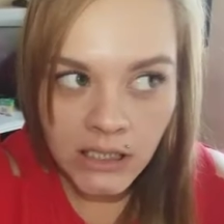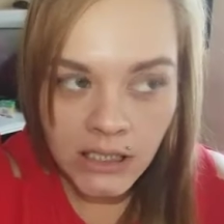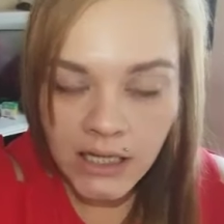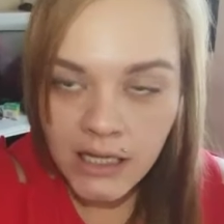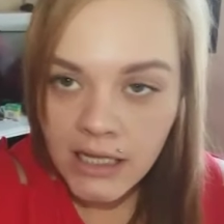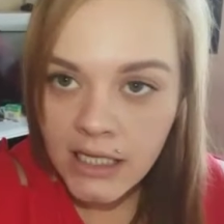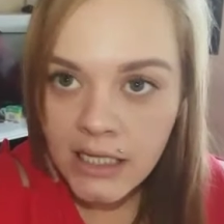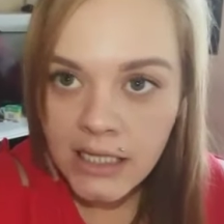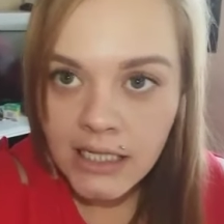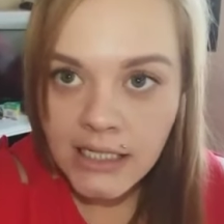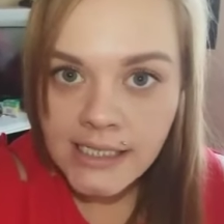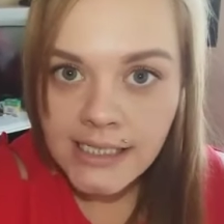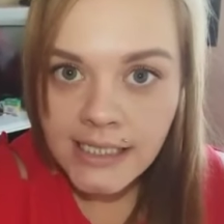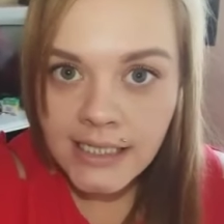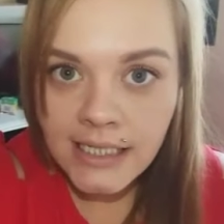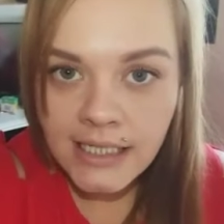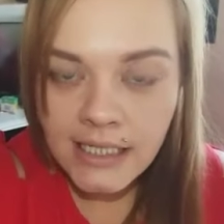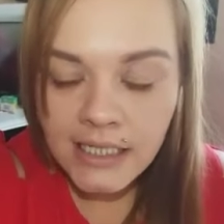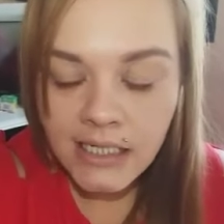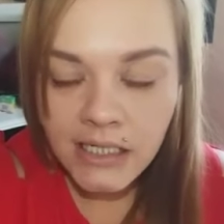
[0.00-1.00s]
I think that's
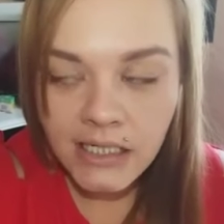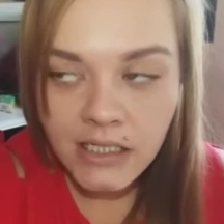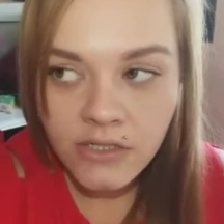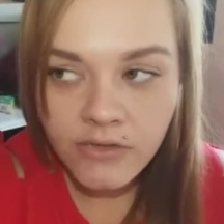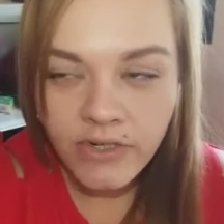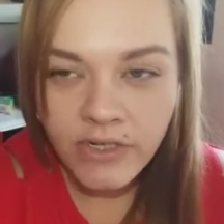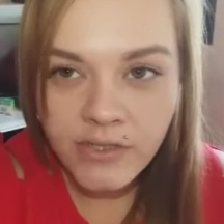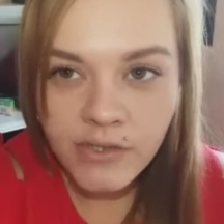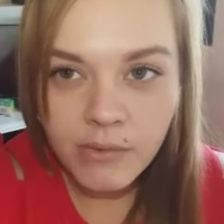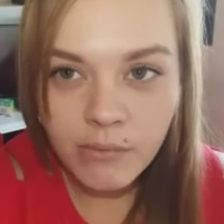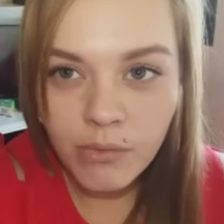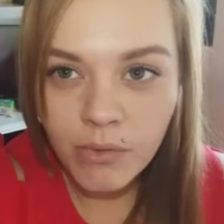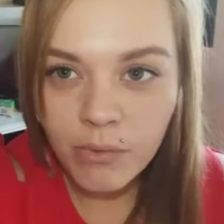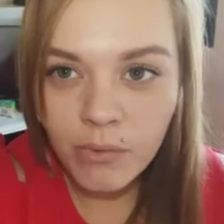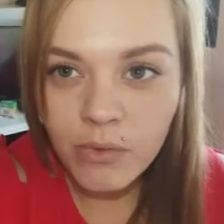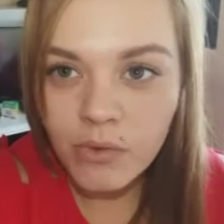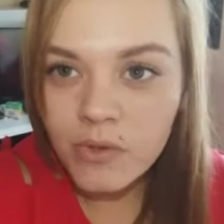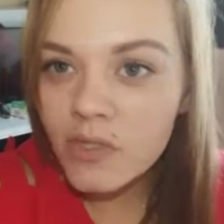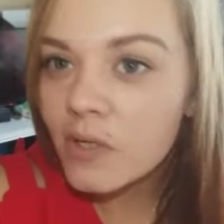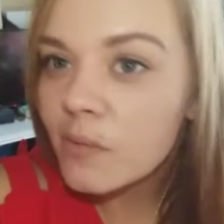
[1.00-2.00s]
it. I think I need to drink some more
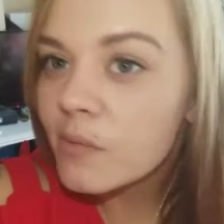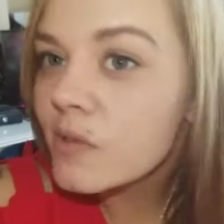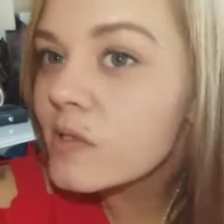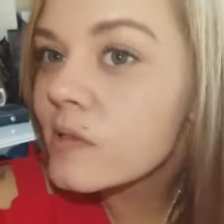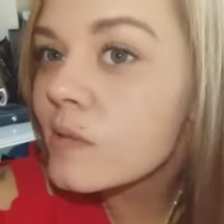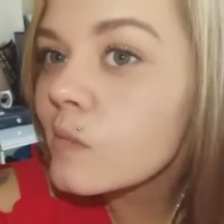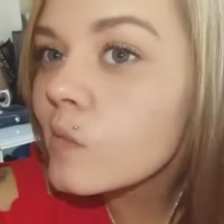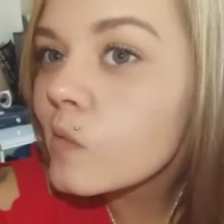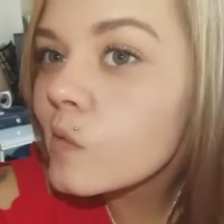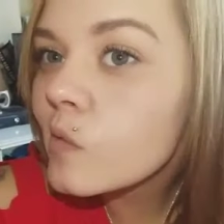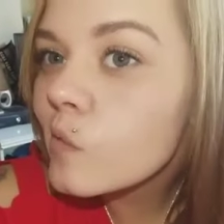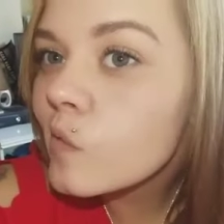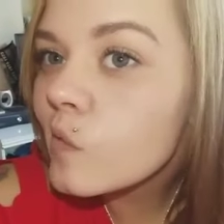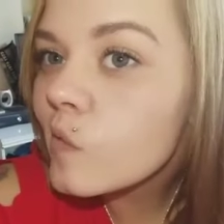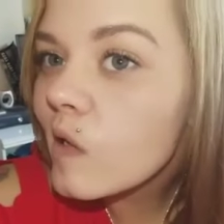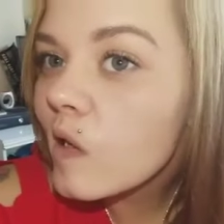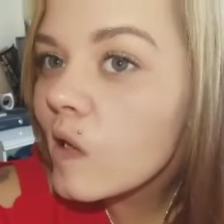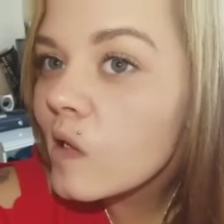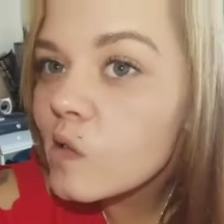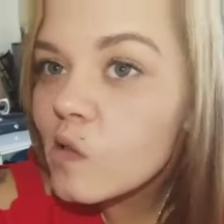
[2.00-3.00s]
water, though, because I'm
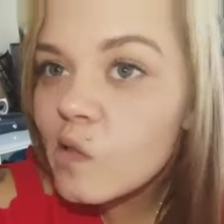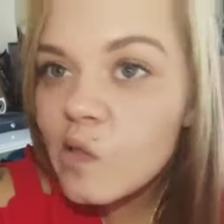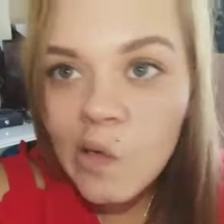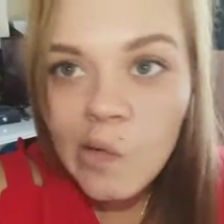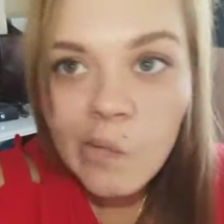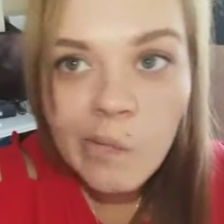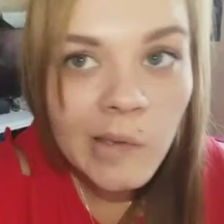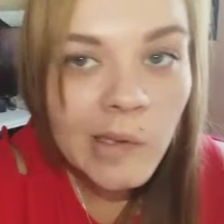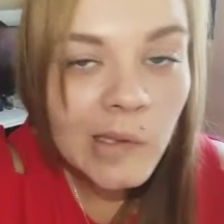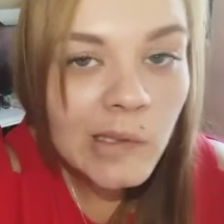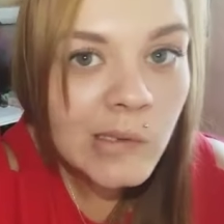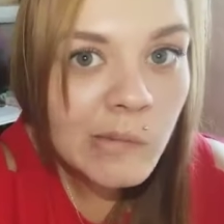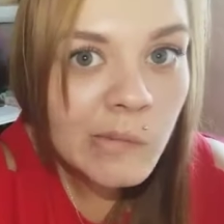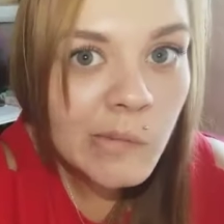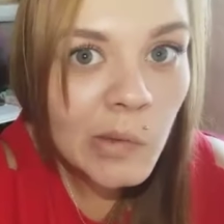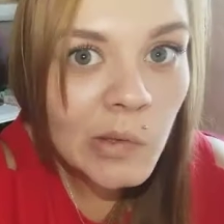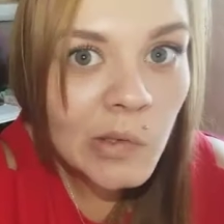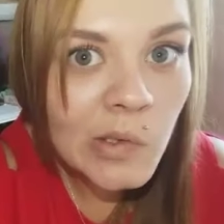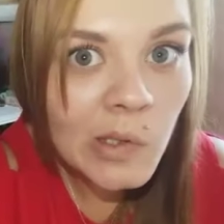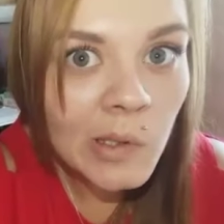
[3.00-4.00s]
getting so many
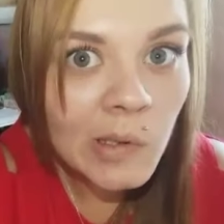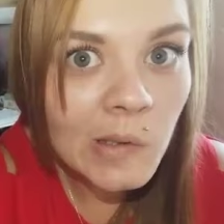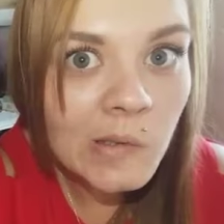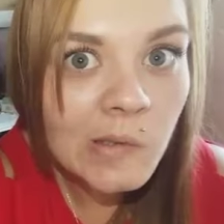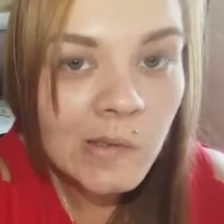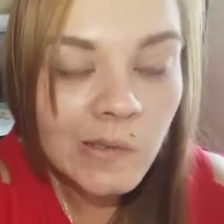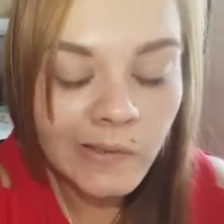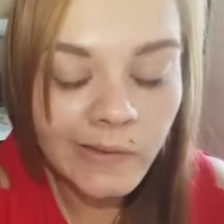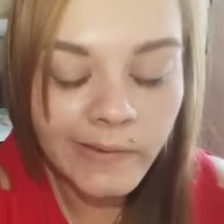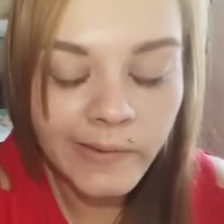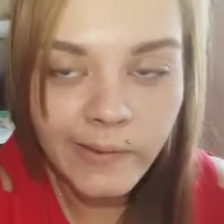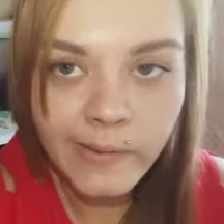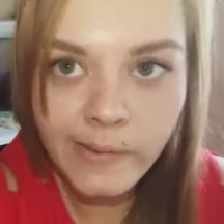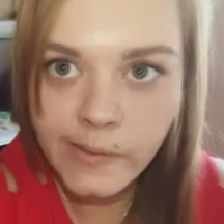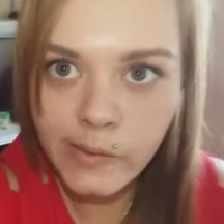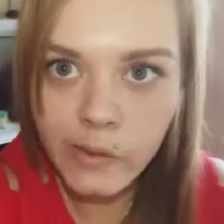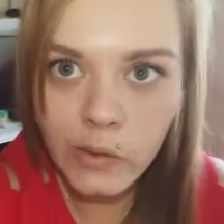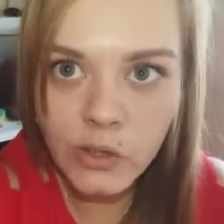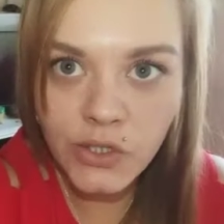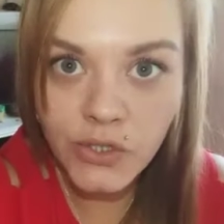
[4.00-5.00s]
spotties.
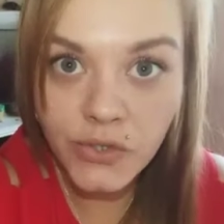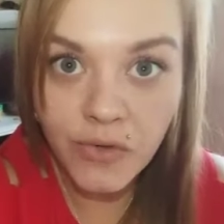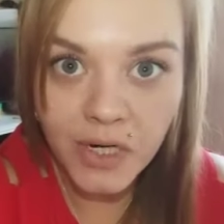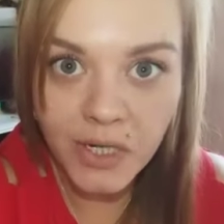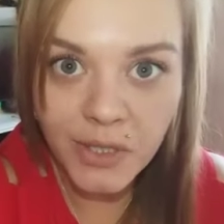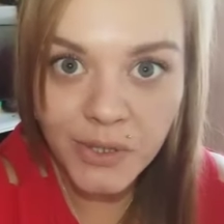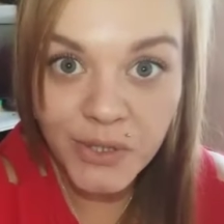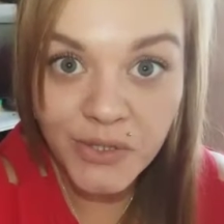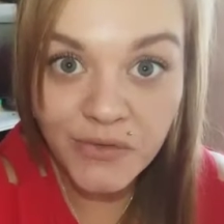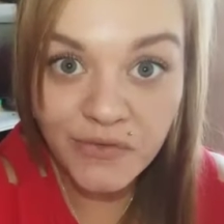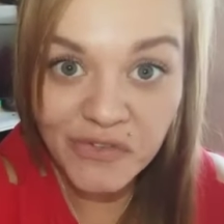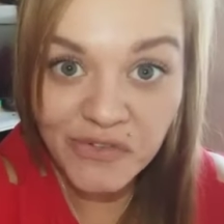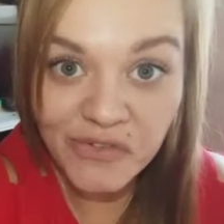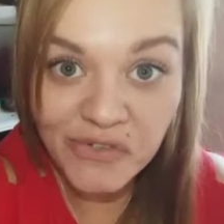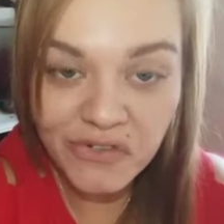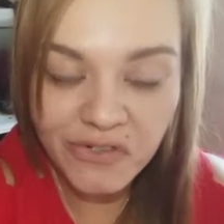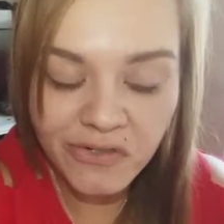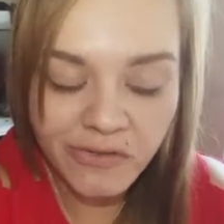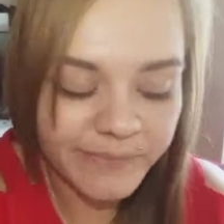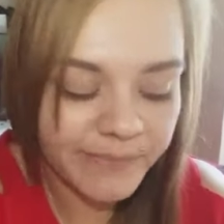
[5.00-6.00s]
It's not attractive, is it?